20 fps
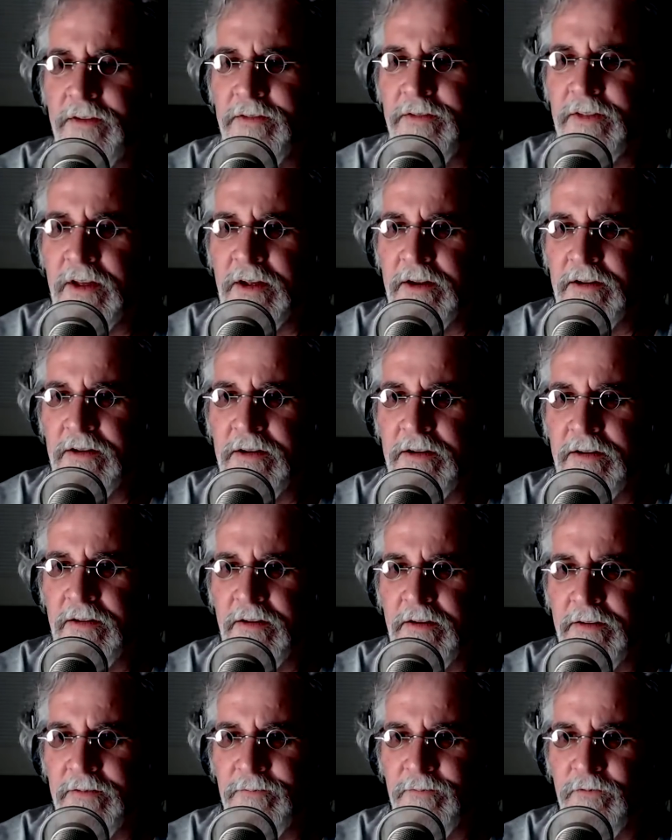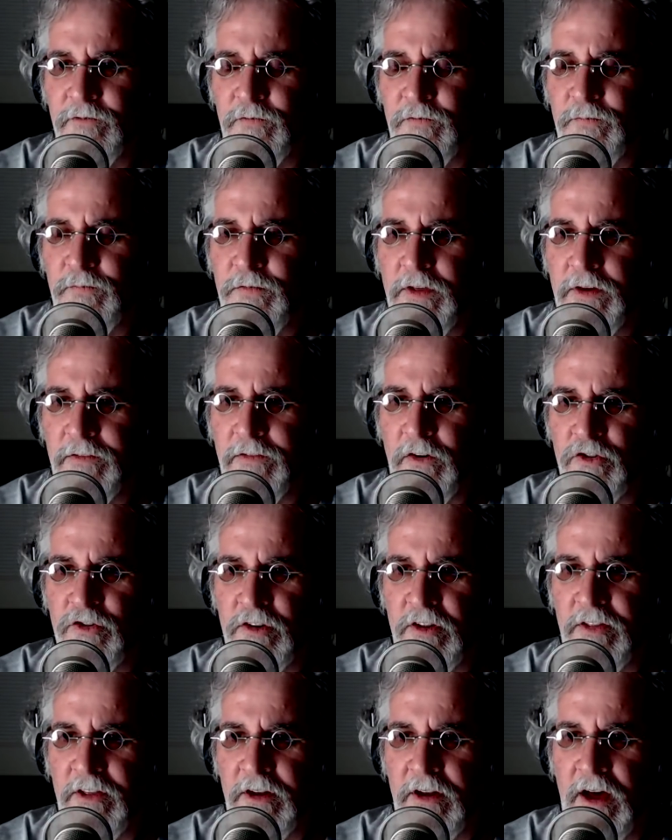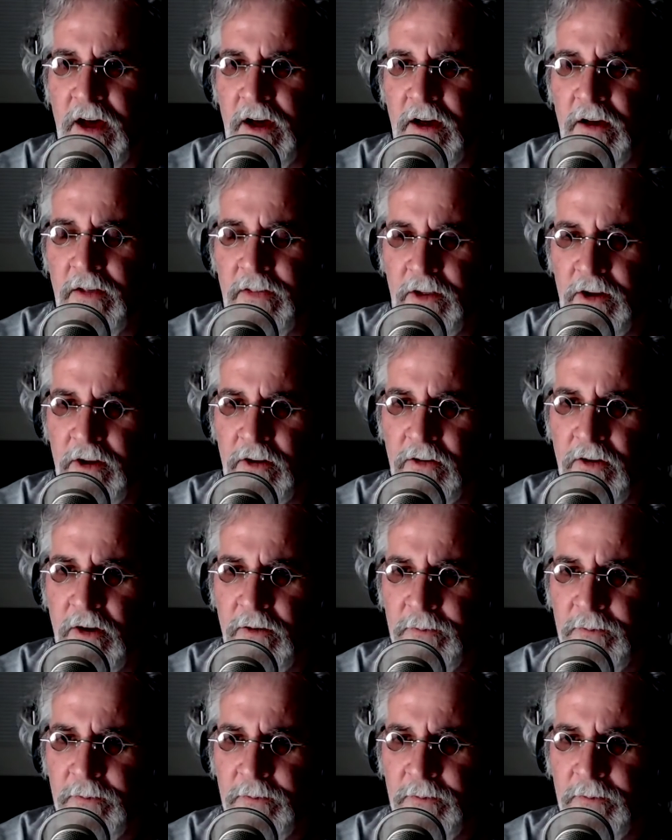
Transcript: the the the version of the of the Niro.